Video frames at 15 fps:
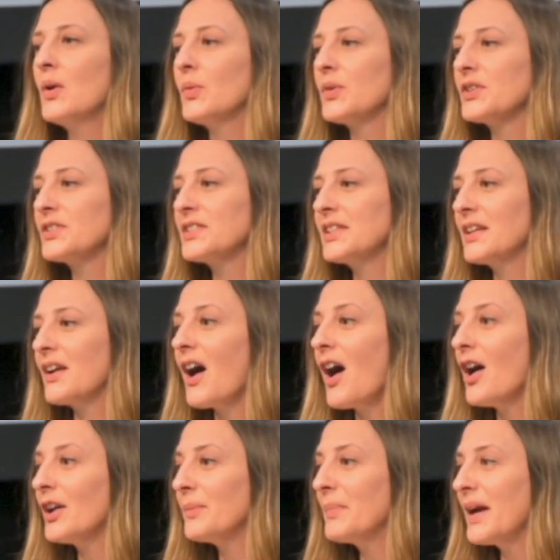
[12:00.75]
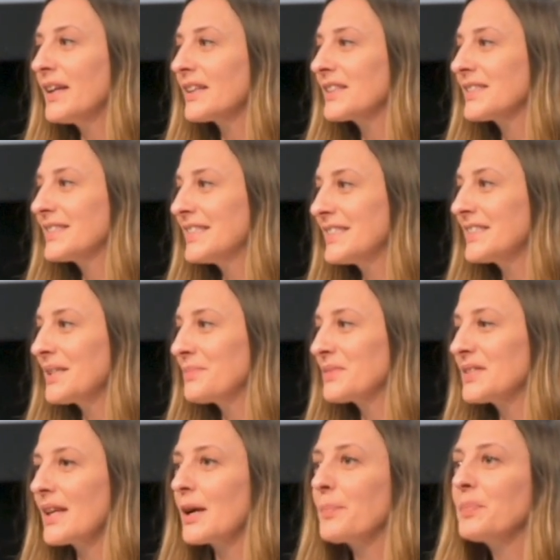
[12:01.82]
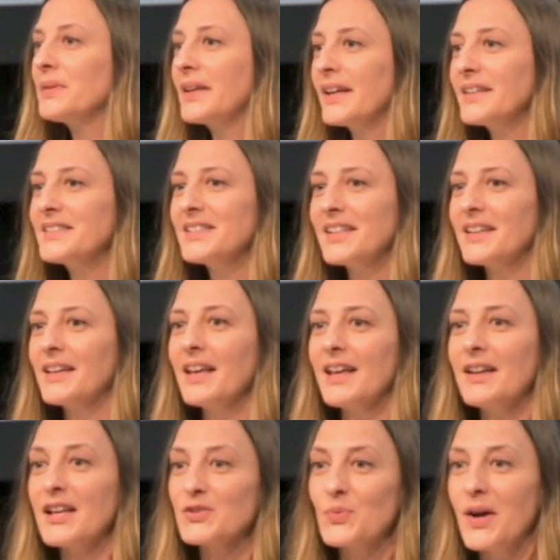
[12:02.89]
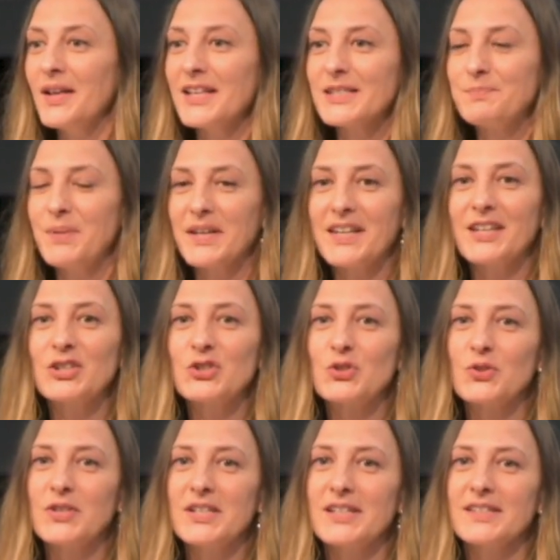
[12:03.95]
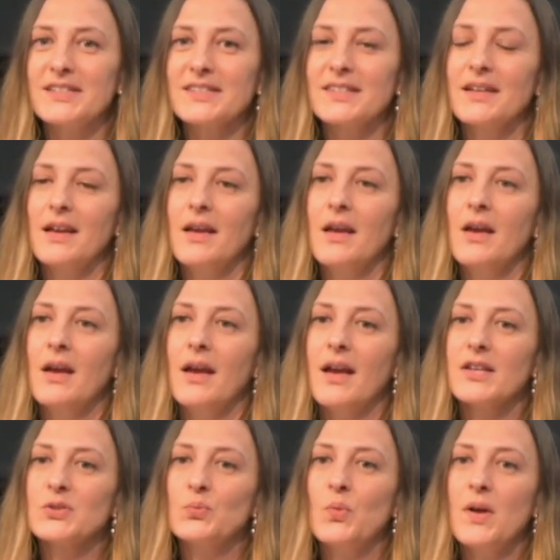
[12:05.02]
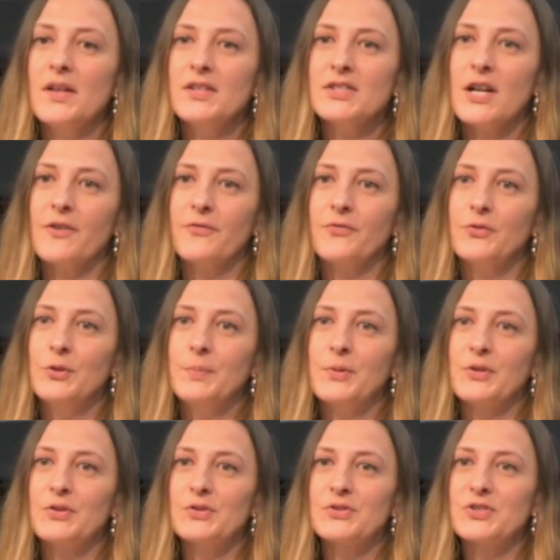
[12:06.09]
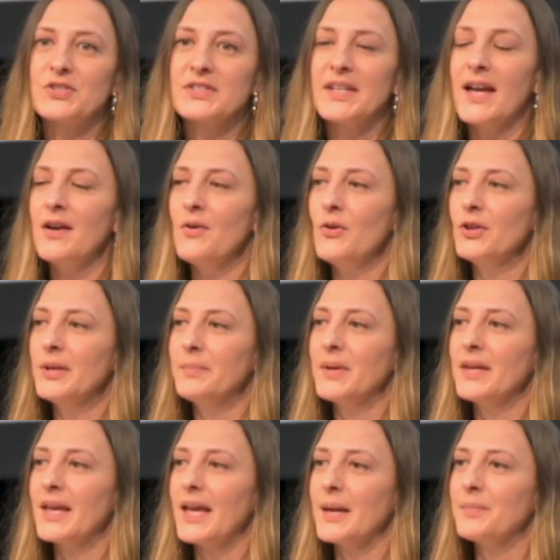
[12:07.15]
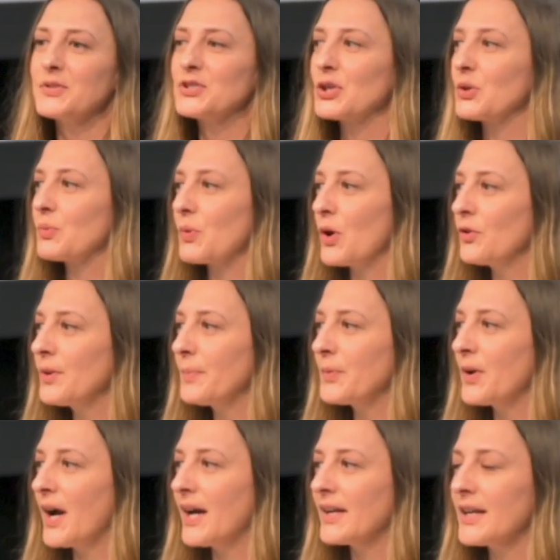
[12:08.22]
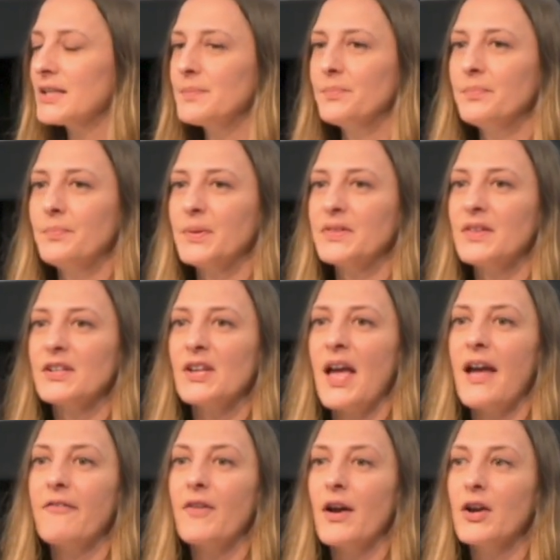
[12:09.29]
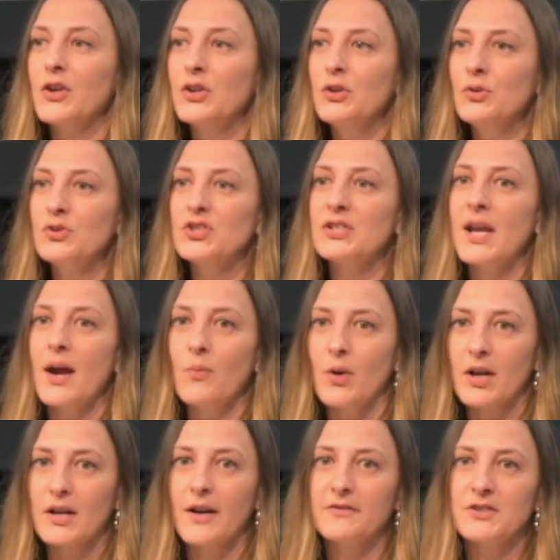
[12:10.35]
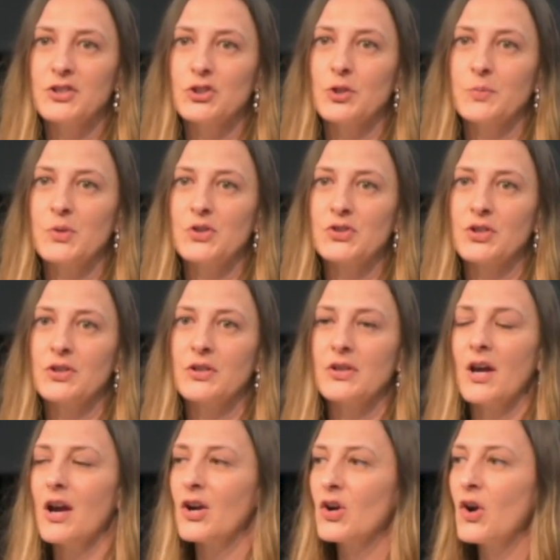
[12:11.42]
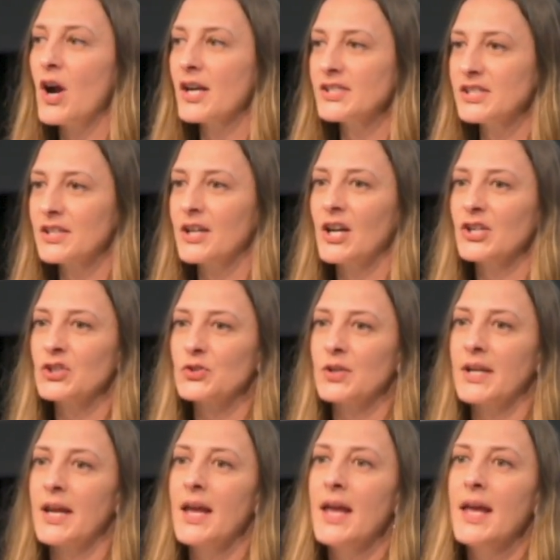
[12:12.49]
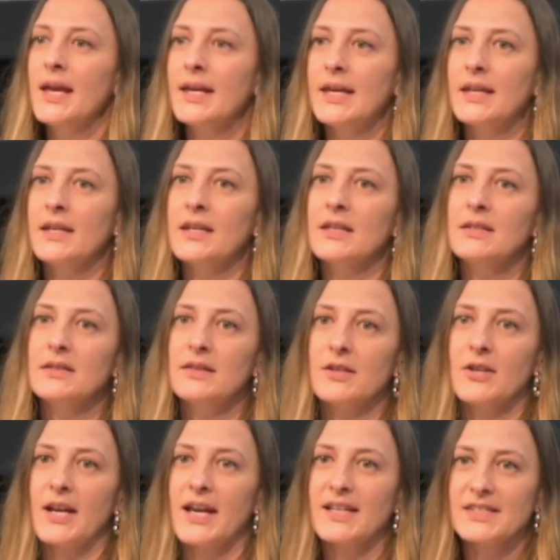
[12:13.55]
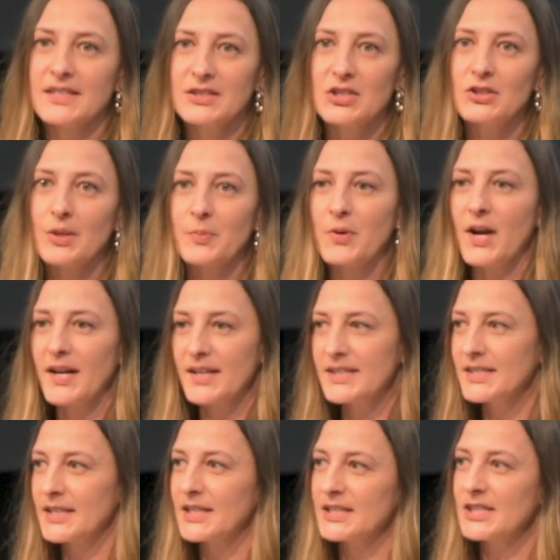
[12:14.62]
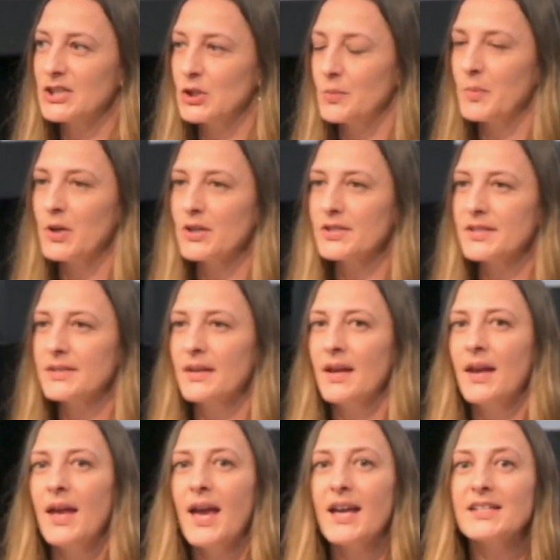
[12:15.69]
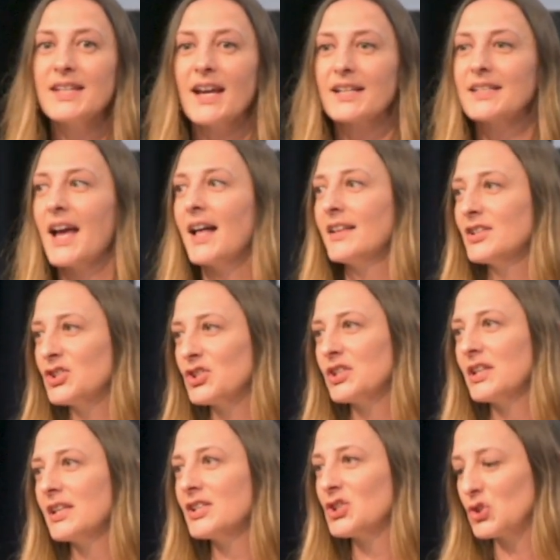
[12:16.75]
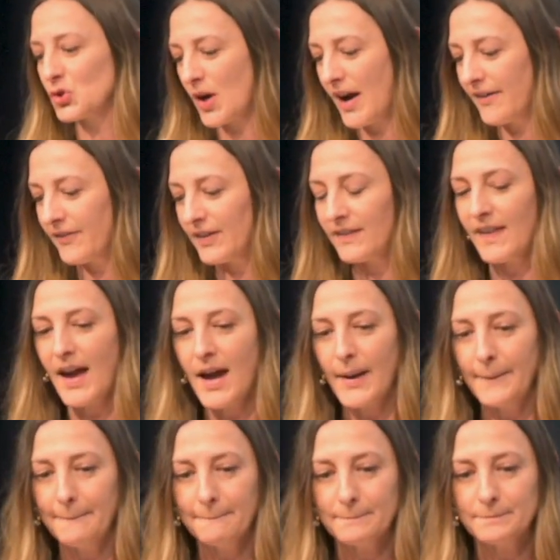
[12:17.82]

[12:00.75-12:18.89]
we're seeing automatic systems that are planting and as well as picking trees, as well as our food producers, not only being able to grow the product, but a huge network of distribution across the country, getting their hands into the products of consumers. And technology is driving that.